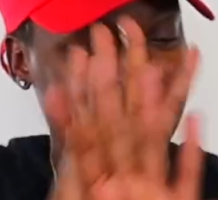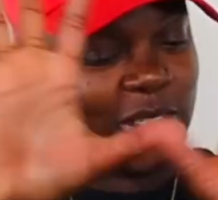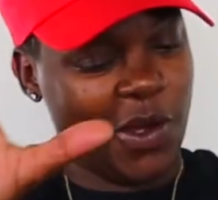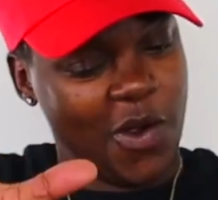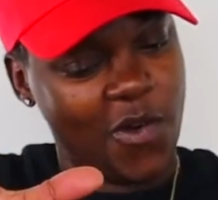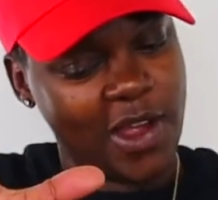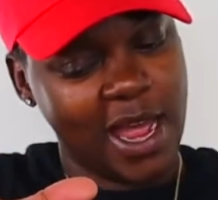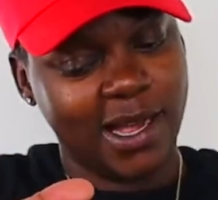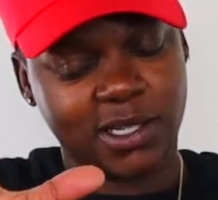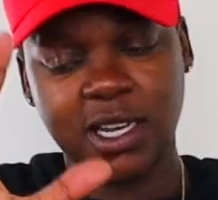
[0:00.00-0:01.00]
went start over,
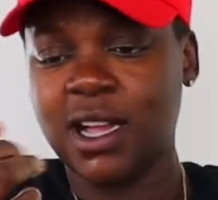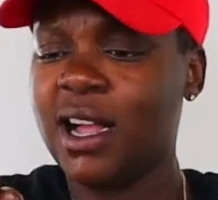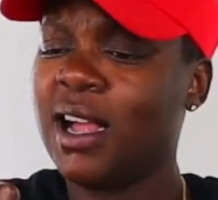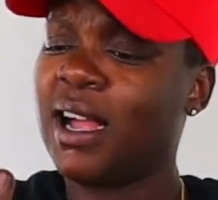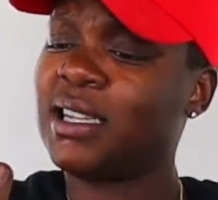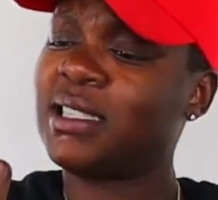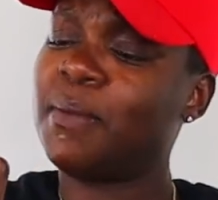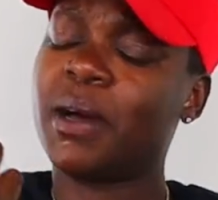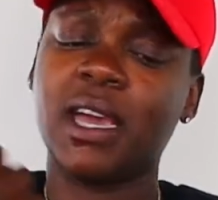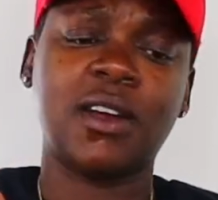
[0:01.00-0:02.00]
Ash. Just
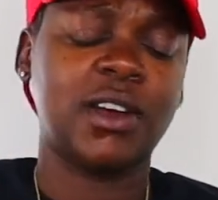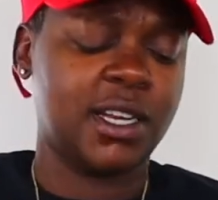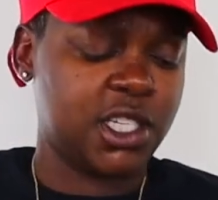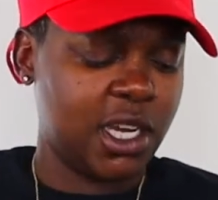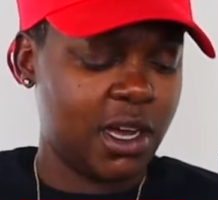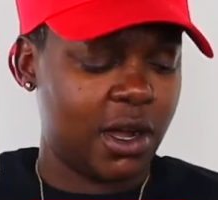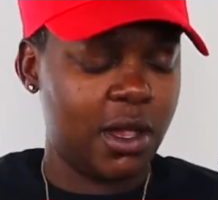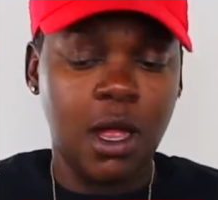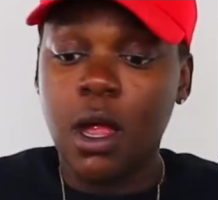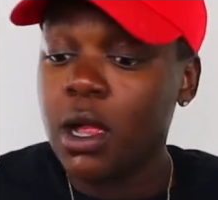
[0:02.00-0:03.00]
hit my hand on that chair.